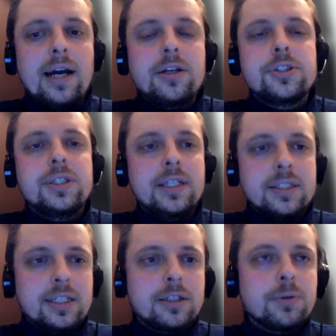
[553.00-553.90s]
hydrogen
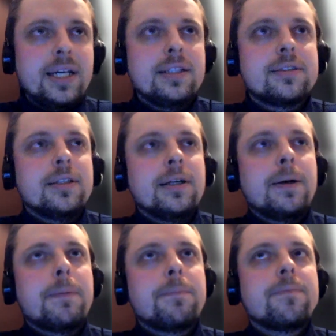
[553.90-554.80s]
is a great
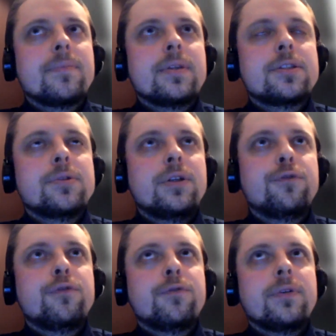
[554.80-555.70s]
uh, sort of
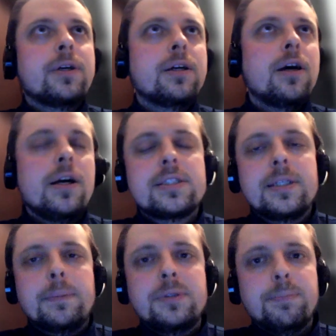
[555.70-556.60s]

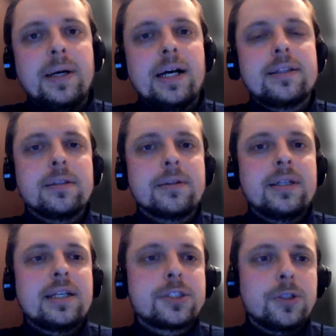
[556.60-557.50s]
concept, but
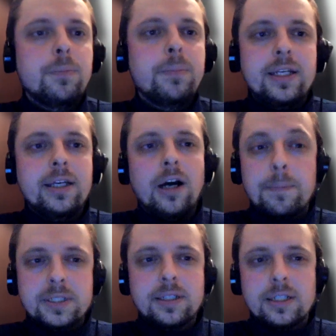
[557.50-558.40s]
there are so many
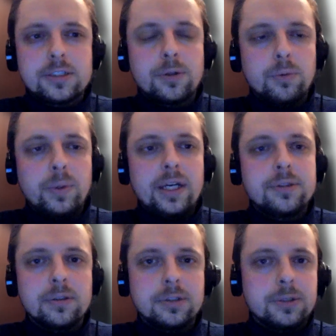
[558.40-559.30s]
obstacles on the way
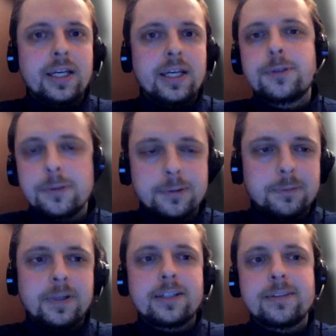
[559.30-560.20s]
to, to get to
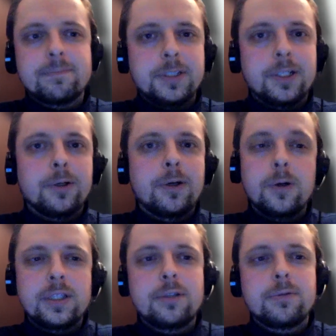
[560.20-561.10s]
that you know
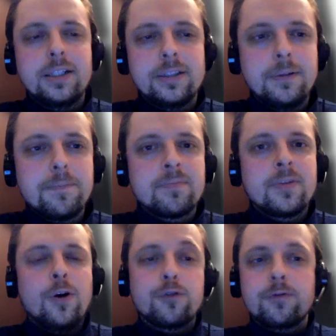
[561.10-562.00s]
holy grail
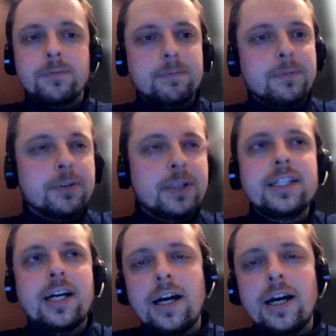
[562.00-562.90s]
of green
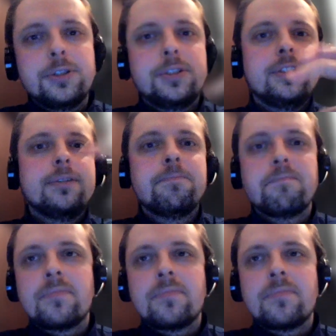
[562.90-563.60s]
hydrogen